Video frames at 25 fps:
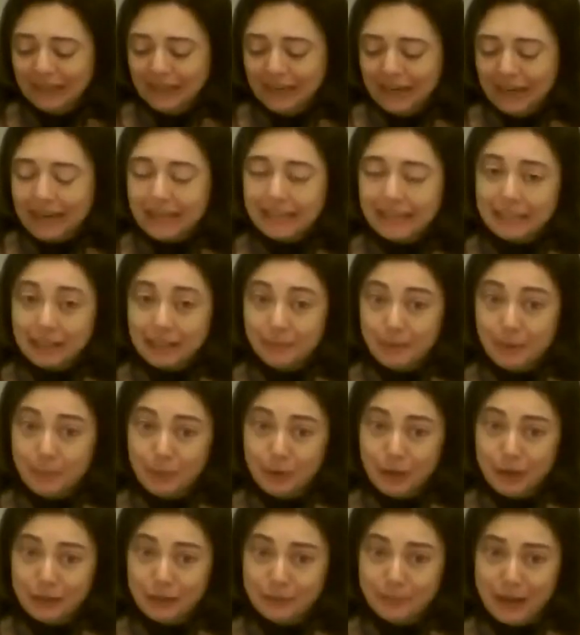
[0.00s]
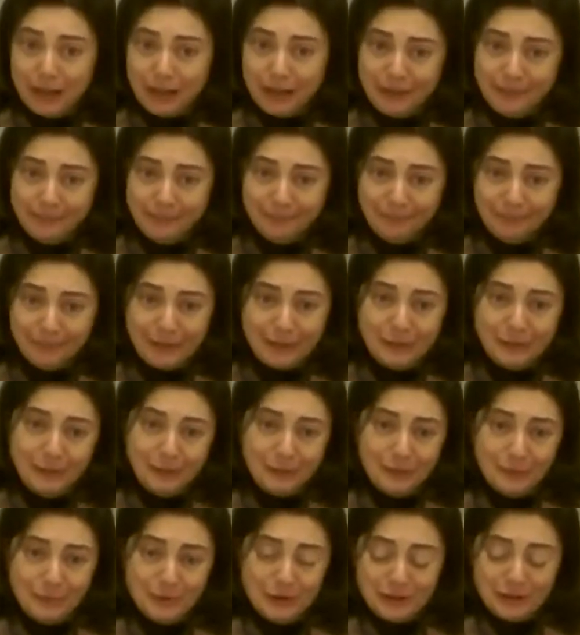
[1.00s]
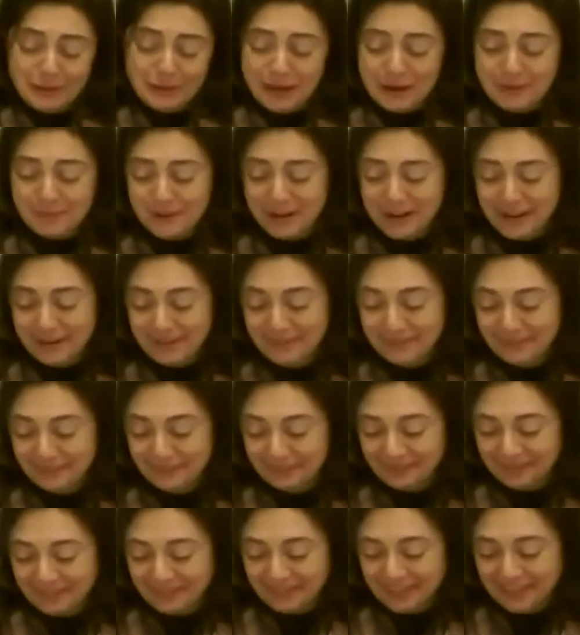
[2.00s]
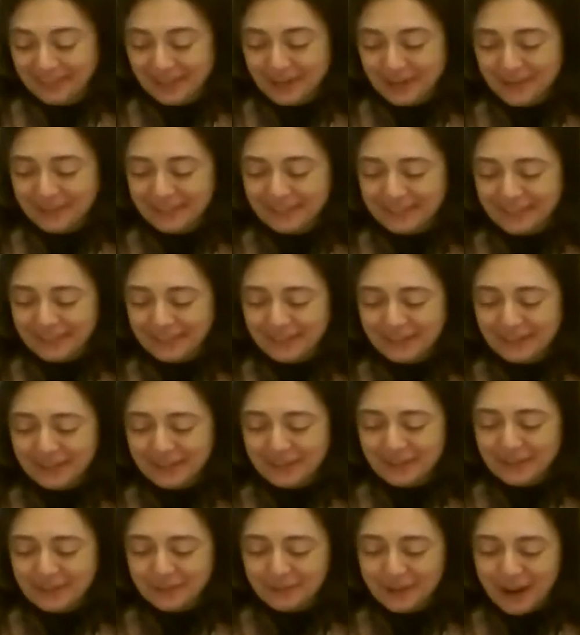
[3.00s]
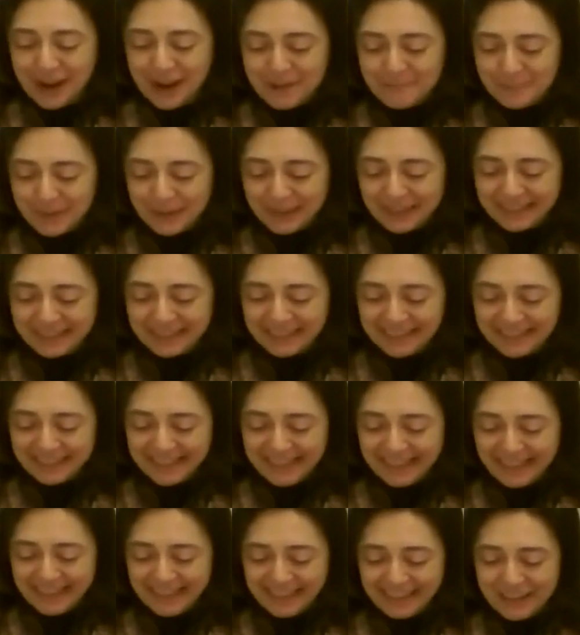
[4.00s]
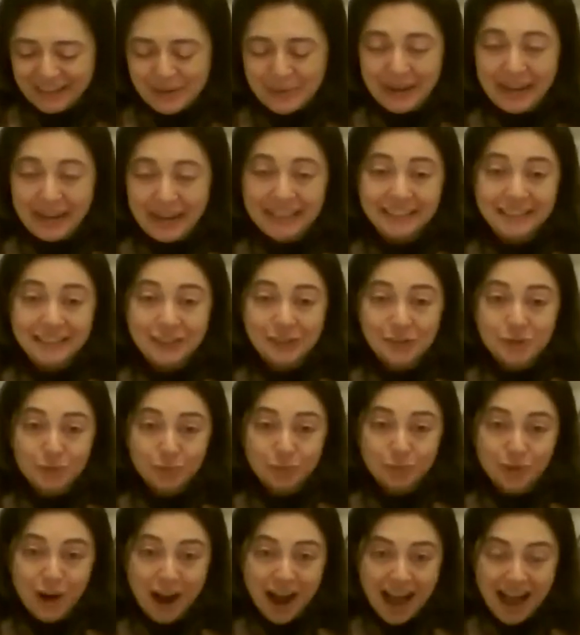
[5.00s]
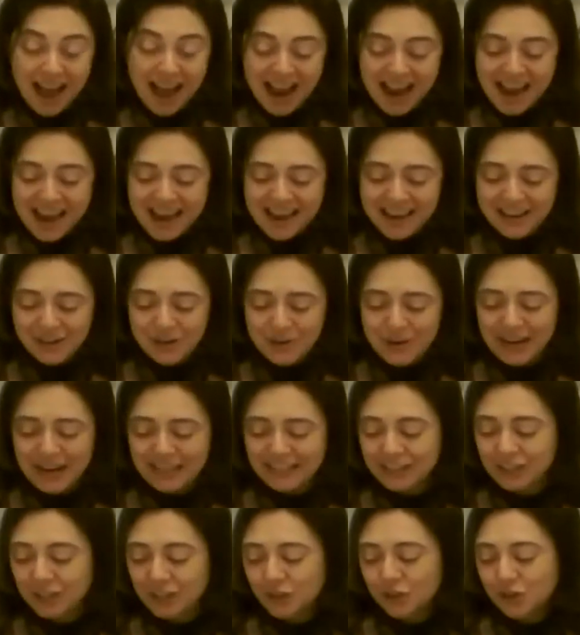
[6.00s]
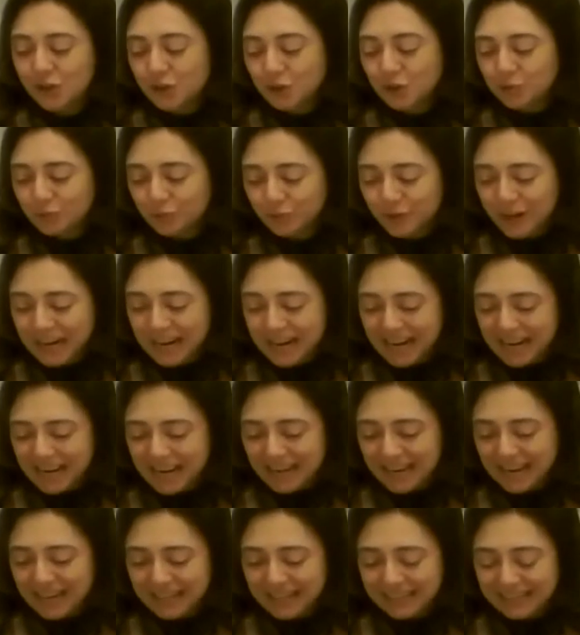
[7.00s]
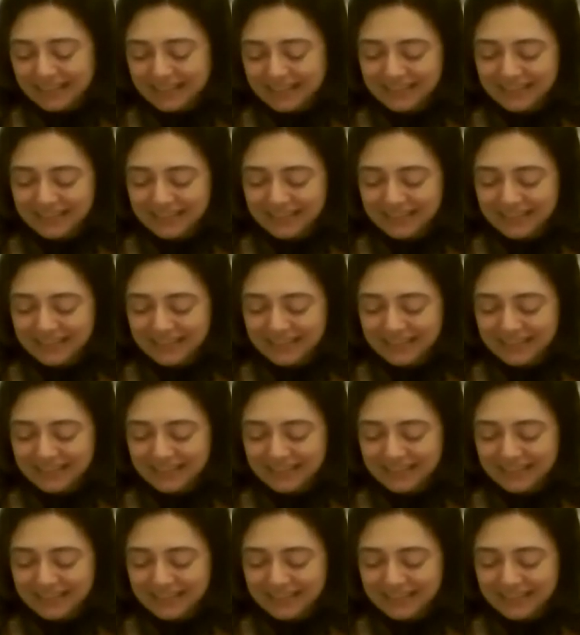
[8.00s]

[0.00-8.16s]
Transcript: It's going to be pretty smelly. It doesn't work that way. You had to scrape it clean. You had to dry it. You had to treat it.